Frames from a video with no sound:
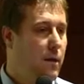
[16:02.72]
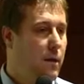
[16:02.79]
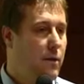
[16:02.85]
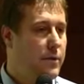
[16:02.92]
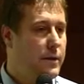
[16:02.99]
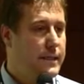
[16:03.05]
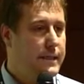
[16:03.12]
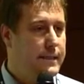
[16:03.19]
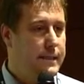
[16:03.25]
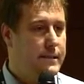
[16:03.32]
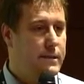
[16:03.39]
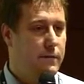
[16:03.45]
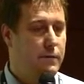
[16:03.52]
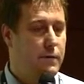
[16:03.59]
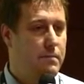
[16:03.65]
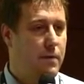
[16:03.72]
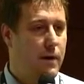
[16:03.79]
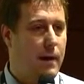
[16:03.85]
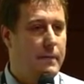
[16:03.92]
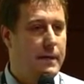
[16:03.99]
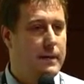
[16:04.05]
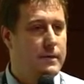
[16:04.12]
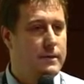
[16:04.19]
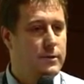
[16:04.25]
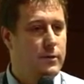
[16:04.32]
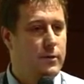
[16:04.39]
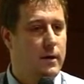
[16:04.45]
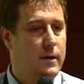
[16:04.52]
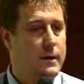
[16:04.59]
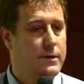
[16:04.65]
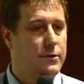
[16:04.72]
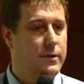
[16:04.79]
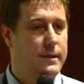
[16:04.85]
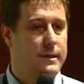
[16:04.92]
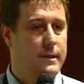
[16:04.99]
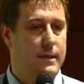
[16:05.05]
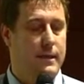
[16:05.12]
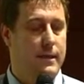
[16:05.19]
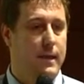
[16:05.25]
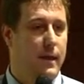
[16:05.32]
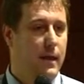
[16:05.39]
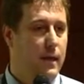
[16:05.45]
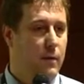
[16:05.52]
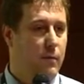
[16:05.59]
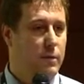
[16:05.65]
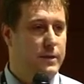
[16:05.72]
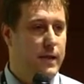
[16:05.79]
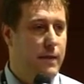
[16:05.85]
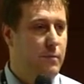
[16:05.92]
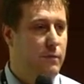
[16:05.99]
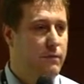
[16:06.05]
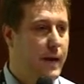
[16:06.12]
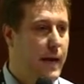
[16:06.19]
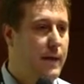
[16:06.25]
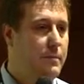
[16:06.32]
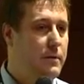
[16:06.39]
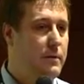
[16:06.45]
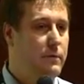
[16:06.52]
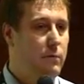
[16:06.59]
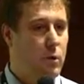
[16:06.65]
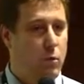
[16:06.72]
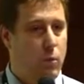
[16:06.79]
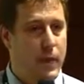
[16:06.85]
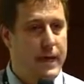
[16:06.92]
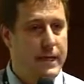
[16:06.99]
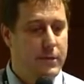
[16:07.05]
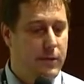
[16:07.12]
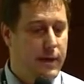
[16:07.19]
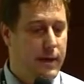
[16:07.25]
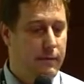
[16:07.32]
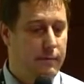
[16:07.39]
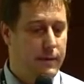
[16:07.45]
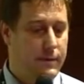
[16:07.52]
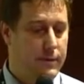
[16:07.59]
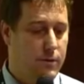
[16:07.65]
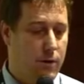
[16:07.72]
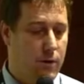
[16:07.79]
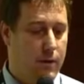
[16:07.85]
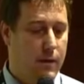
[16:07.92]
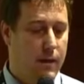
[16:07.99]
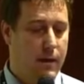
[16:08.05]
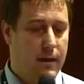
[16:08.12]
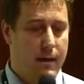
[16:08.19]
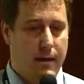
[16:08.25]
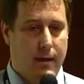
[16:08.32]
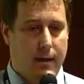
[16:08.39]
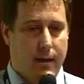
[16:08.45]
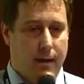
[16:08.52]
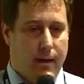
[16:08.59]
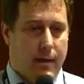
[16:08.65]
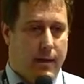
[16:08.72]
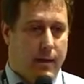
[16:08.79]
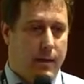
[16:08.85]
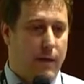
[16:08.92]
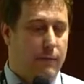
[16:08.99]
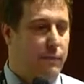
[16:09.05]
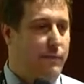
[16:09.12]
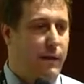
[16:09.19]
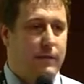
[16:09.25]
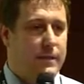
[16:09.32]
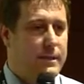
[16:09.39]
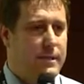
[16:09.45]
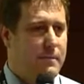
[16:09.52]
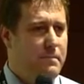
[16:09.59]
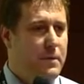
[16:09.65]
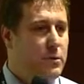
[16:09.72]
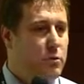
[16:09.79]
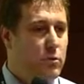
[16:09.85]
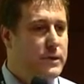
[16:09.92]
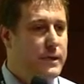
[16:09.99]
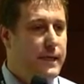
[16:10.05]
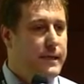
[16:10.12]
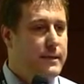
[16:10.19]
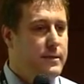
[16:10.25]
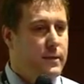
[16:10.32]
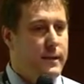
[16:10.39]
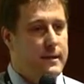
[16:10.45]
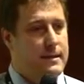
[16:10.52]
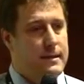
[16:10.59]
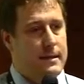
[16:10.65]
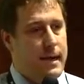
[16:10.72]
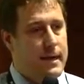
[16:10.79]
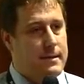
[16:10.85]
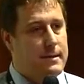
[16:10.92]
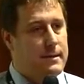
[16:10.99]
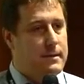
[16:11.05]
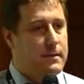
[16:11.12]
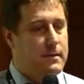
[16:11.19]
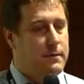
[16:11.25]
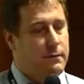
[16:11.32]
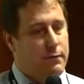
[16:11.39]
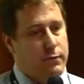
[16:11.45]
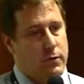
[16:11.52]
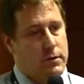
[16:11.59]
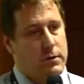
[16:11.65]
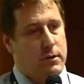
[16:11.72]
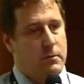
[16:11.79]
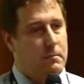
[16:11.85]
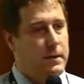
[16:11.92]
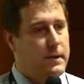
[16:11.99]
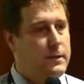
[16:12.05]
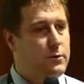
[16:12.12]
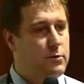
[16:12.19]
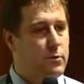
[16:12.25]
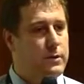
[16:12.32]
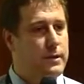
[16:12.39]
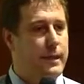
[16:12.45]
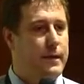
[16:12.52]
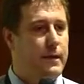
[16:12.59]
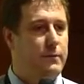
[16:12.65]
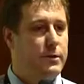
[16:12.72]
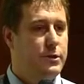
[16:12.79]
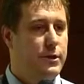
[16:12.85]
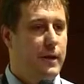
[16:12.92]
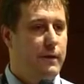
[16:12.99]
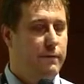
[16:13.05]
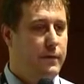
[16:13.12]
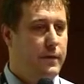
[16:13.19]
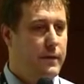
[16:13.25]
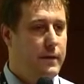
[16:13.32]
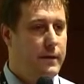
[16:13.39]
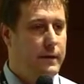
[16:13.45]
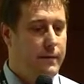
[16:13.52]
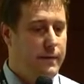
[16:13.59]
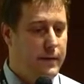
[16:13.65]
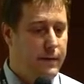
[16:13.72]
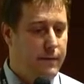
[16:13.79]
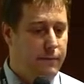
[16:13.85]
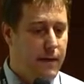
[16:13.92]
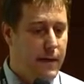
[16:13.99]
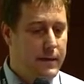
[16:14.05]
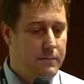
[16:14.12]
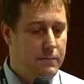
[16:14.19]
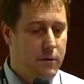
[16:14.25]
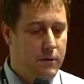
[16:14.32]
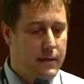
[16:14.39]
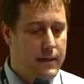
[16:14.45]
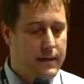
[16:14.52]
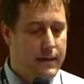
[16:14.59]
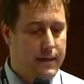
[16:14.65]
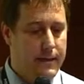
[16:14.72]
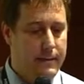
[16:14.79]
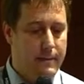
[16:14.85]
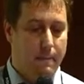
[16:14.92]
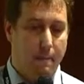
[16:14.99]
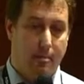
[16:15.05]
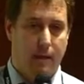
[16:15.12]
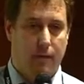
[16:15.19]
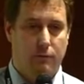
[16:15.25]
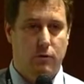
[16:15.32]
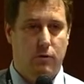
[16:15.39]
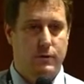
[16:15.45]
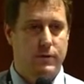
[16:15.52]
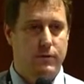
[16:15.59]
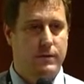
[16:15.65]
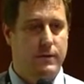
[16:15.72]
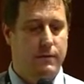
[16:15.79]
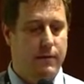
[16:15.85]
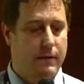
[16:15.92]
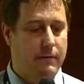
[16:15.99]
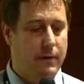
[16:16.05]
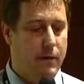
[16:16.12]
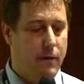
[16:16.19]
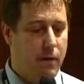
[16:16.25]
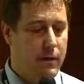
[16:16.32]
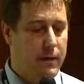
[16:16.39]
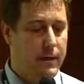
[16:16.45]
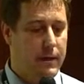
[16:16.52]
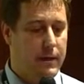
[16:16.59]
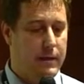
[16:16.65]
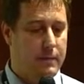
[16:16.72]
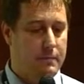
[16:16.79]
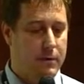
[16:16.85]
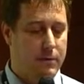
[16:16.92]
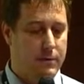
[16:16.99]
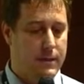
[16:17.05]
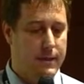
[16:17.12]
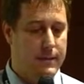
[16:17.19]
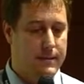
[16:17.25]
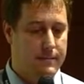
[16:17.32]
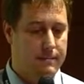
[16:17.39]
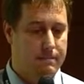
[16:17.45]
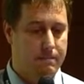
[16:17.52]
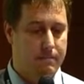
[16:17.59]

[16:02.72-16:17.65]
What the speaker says: all the details of the parameters. You are interested in what type of cable, what weight you have, and so on. You have a very simple routing, so there's not the full, complete routing which you have in the final product, and of course use it very, very early in the process.